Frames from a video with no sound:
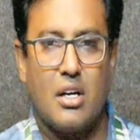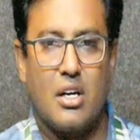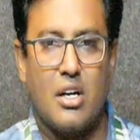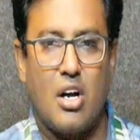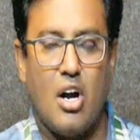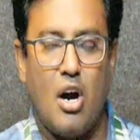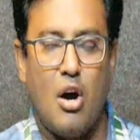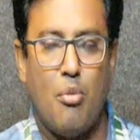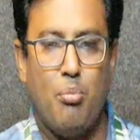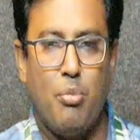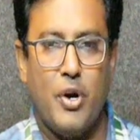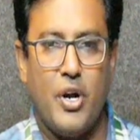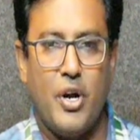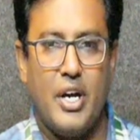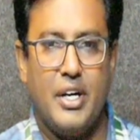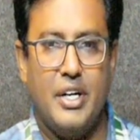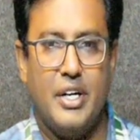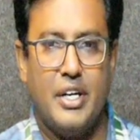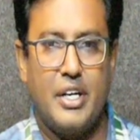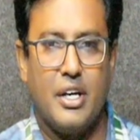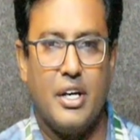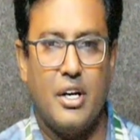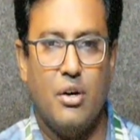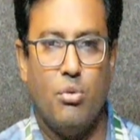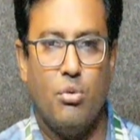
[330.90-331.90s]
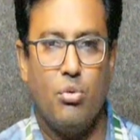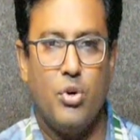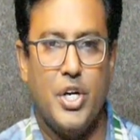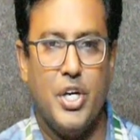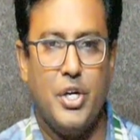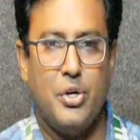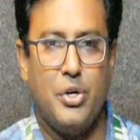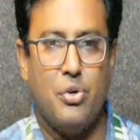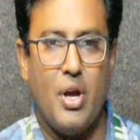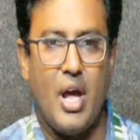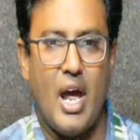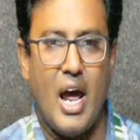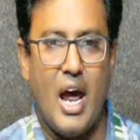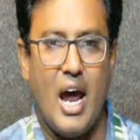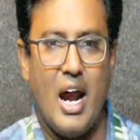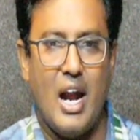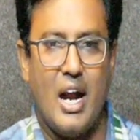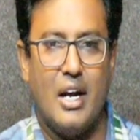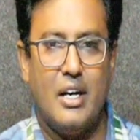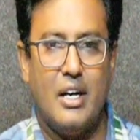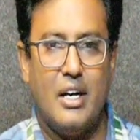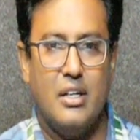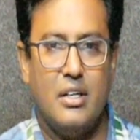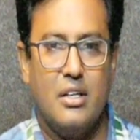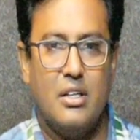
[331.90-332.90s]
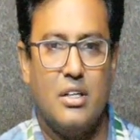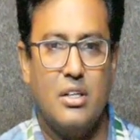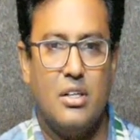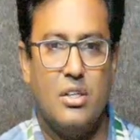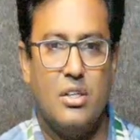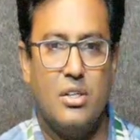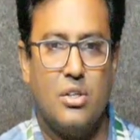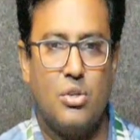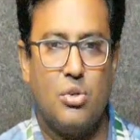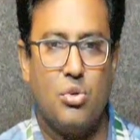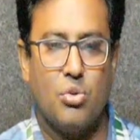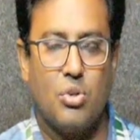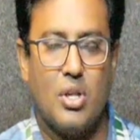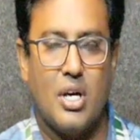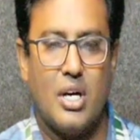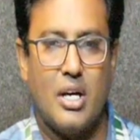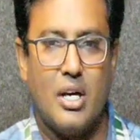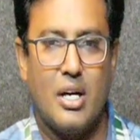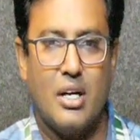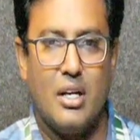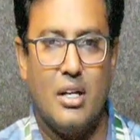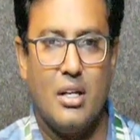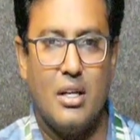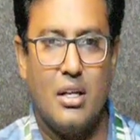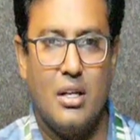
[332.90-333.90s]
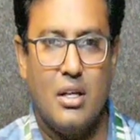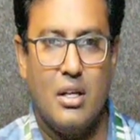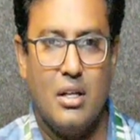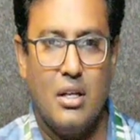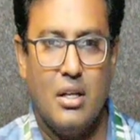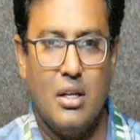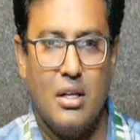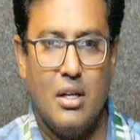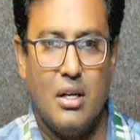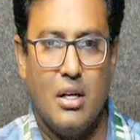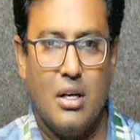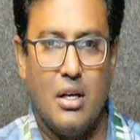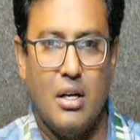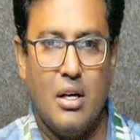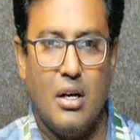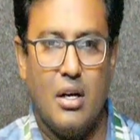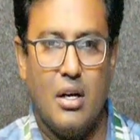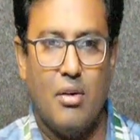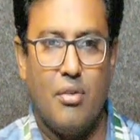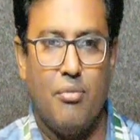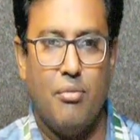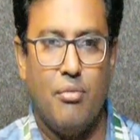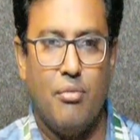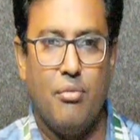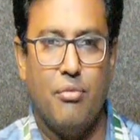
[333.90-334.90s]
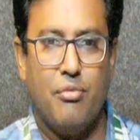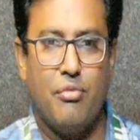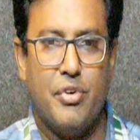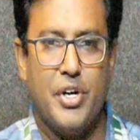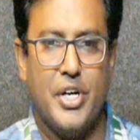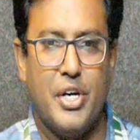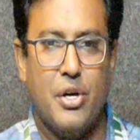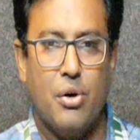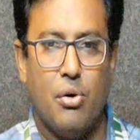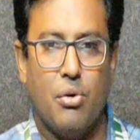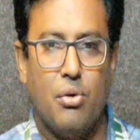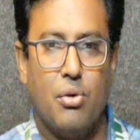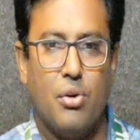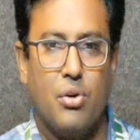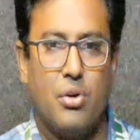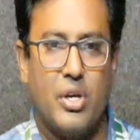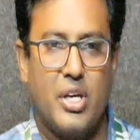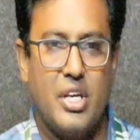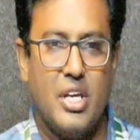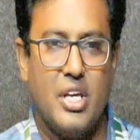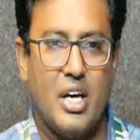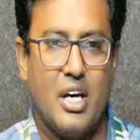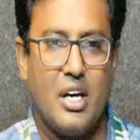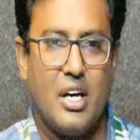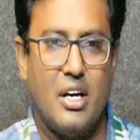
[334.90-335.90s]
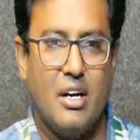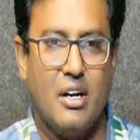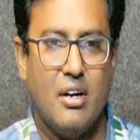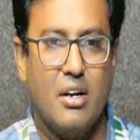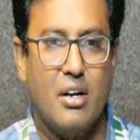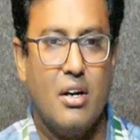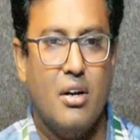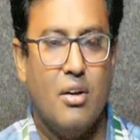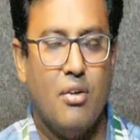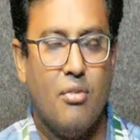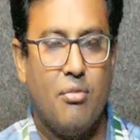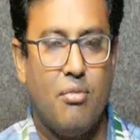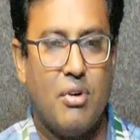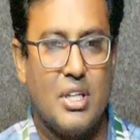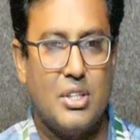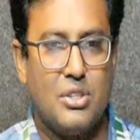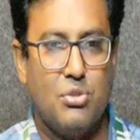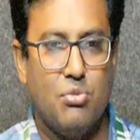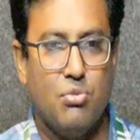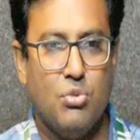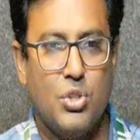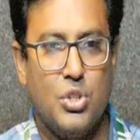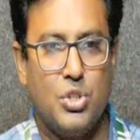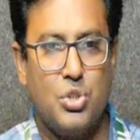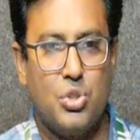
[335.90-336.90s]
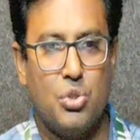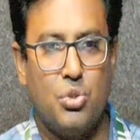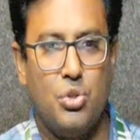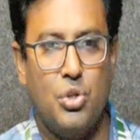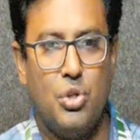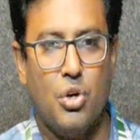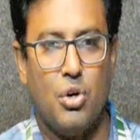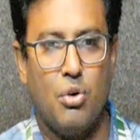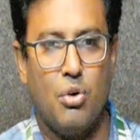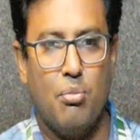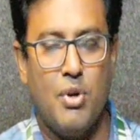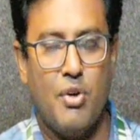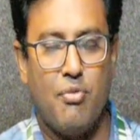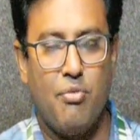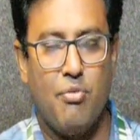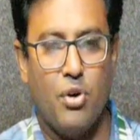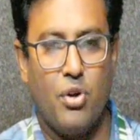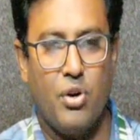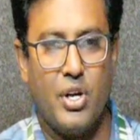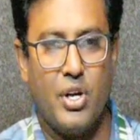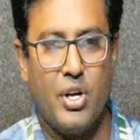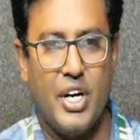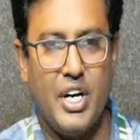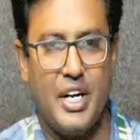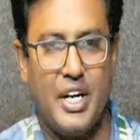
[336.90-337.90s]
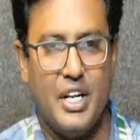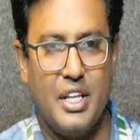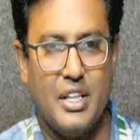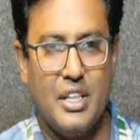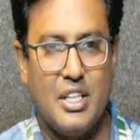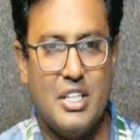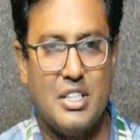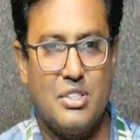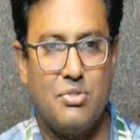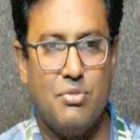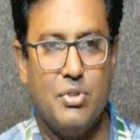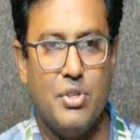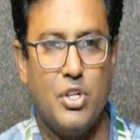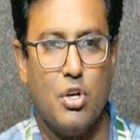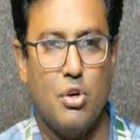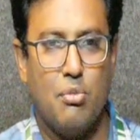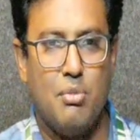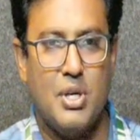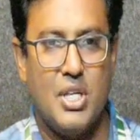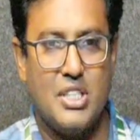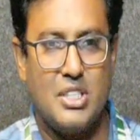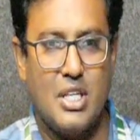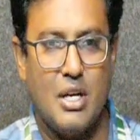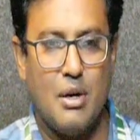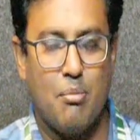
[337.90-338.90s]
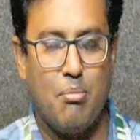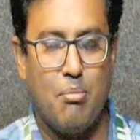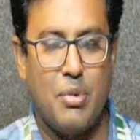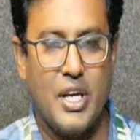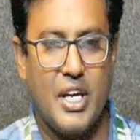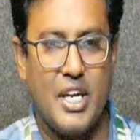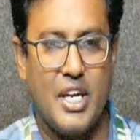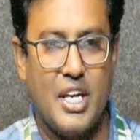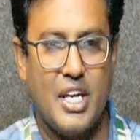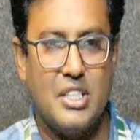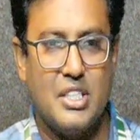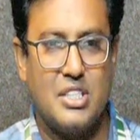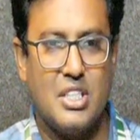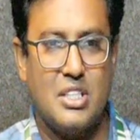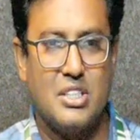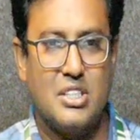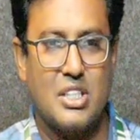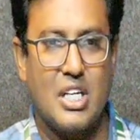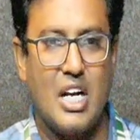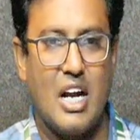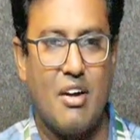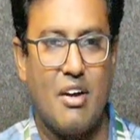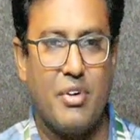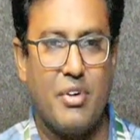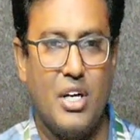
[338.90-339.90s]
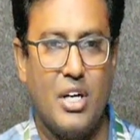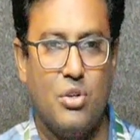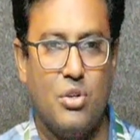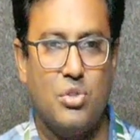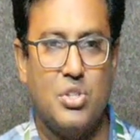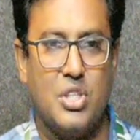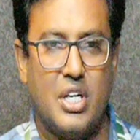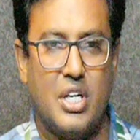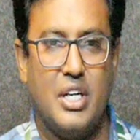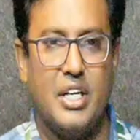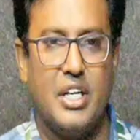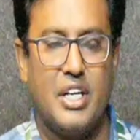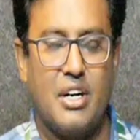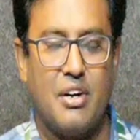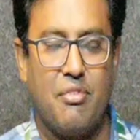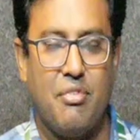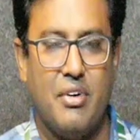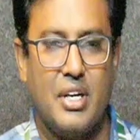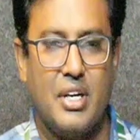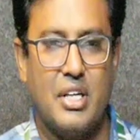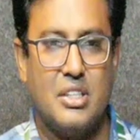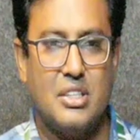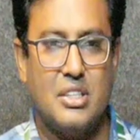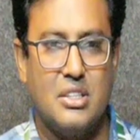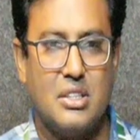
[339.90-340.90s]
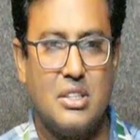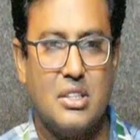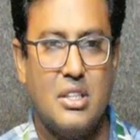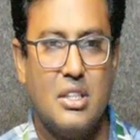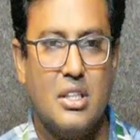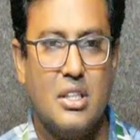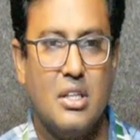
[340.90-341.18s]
component we need to add to the window. Here first we should know, before creating this window based applications graphical user interface